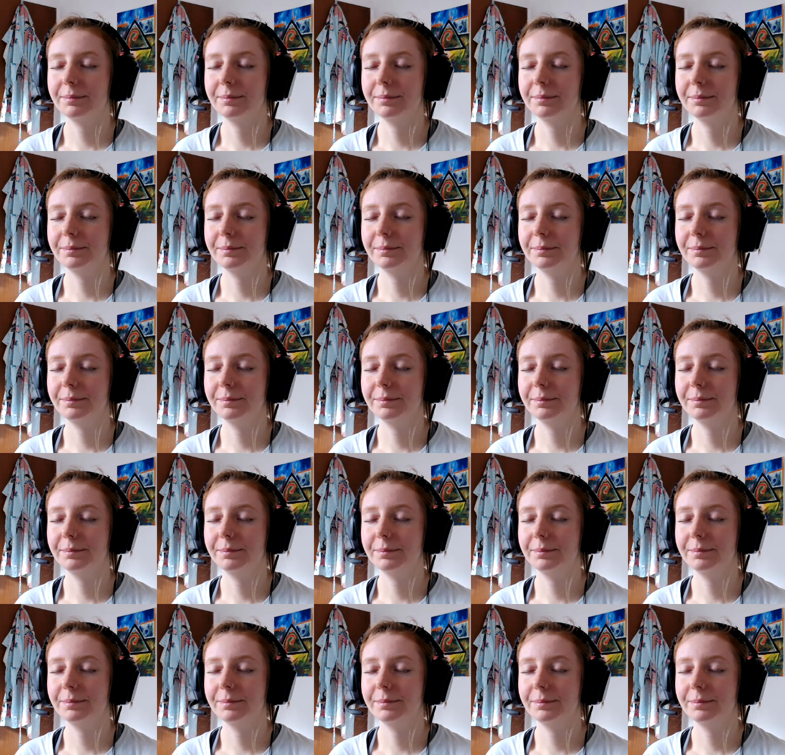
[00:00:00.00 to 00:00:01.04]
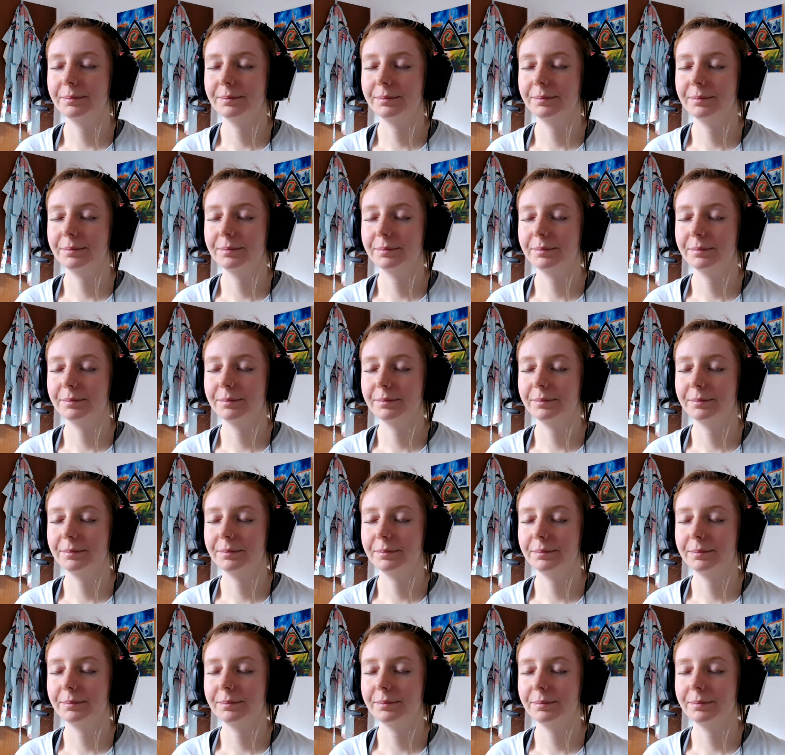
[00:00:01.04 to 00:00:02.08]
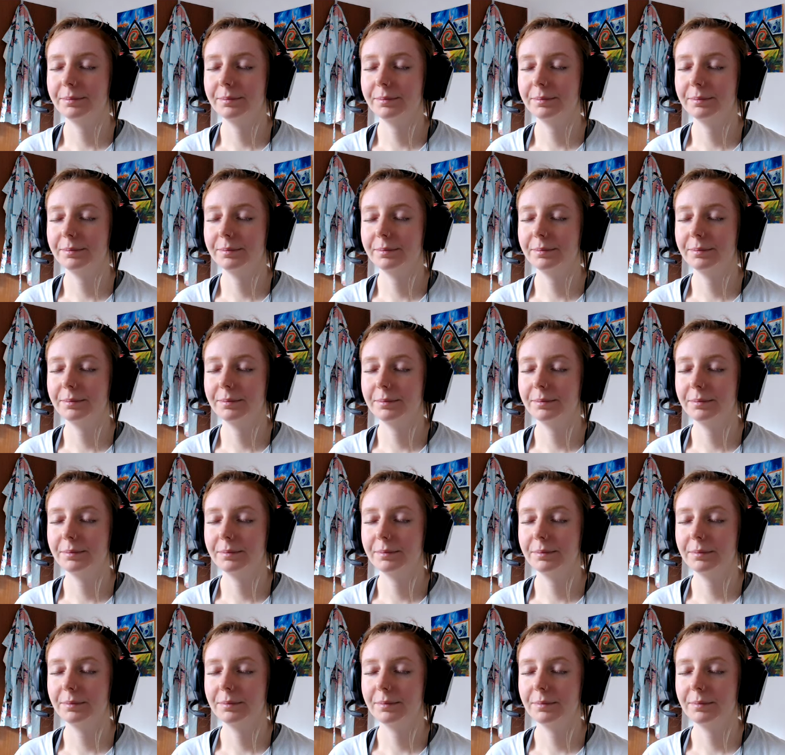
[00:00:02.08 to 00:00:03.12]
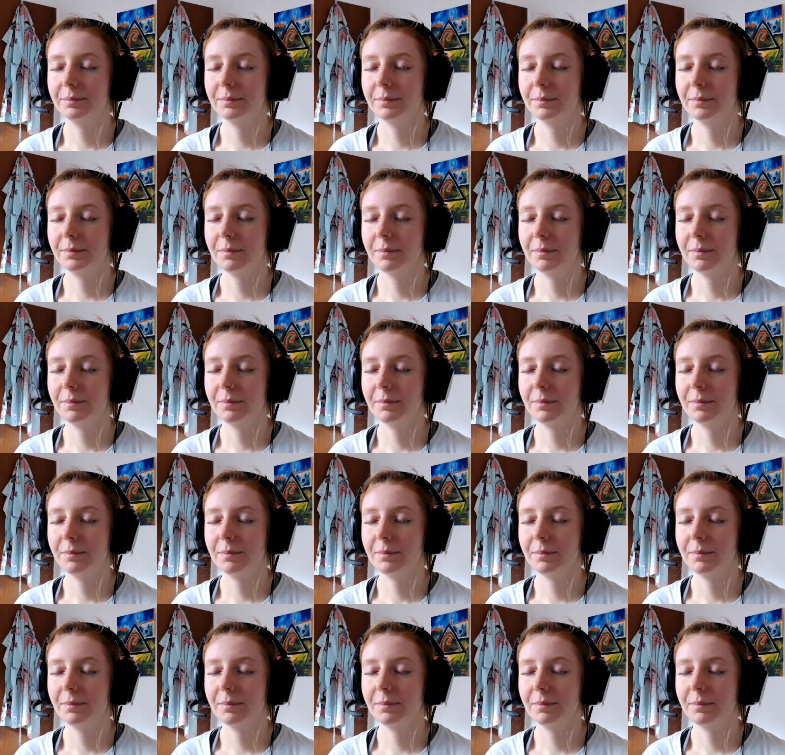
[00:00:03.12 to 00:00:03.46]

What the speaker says: (silence)